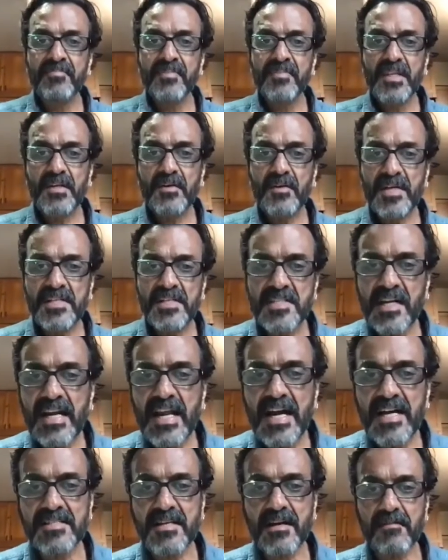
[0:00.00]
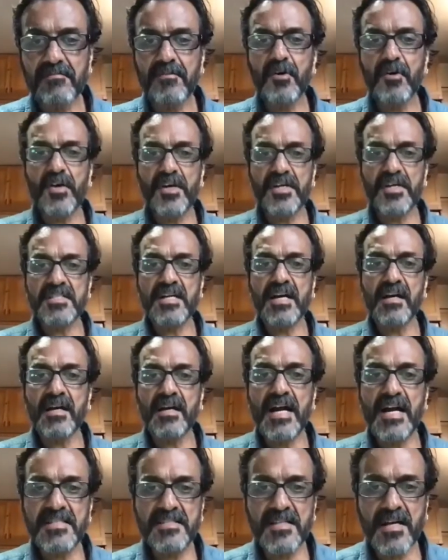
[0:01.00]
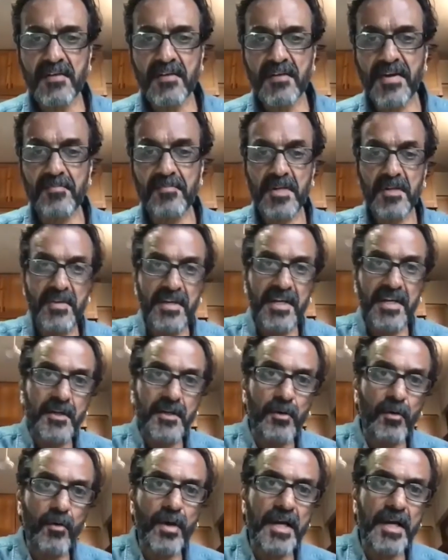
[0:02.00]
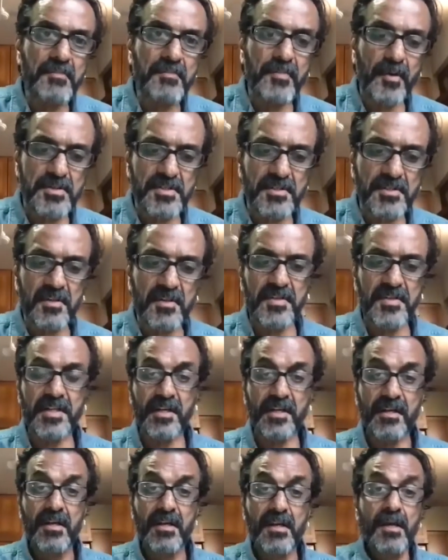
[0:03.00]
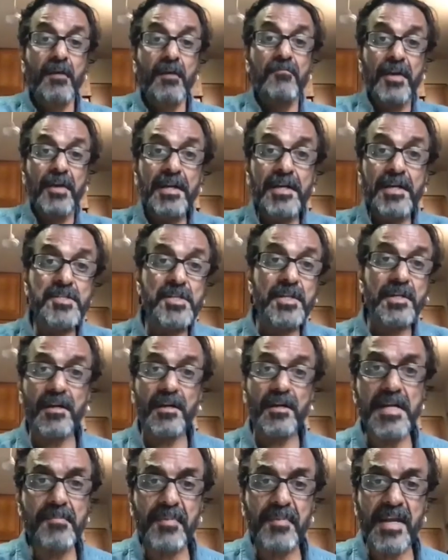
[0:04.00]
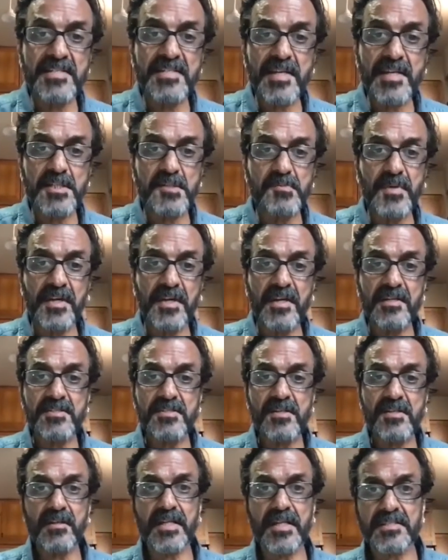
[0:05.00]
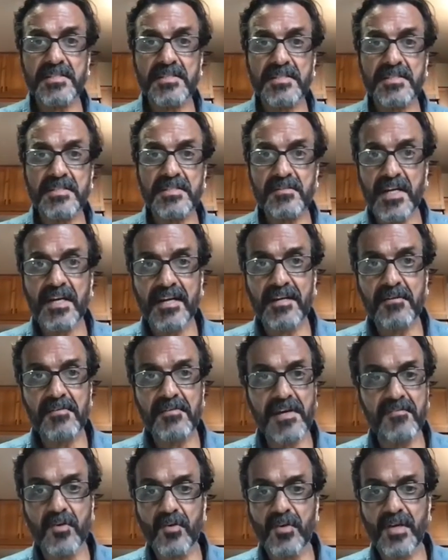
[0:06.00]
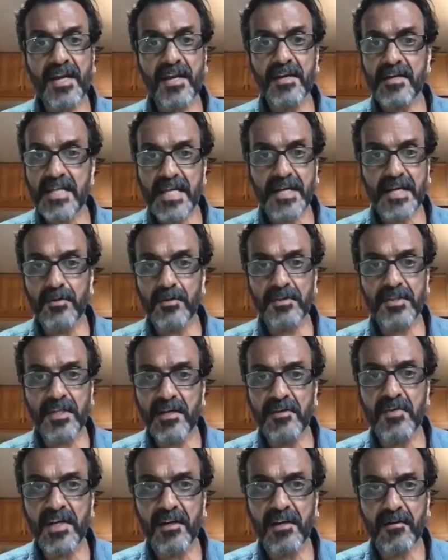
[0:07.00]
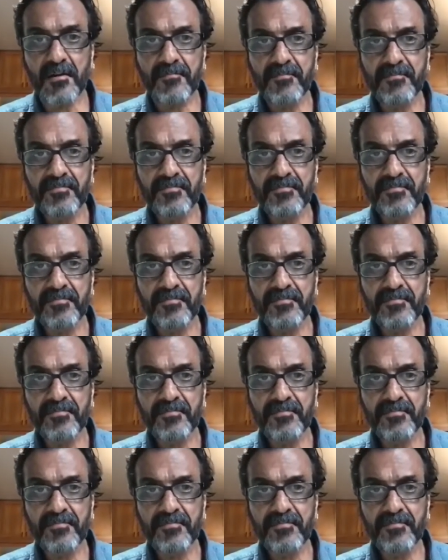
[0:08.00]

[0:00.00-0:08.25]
You know, is the glass half full or is the glass half empty? We need to look at positivity. Will digital replace experiential? That's a very negative way of looking at it. I don't think it will.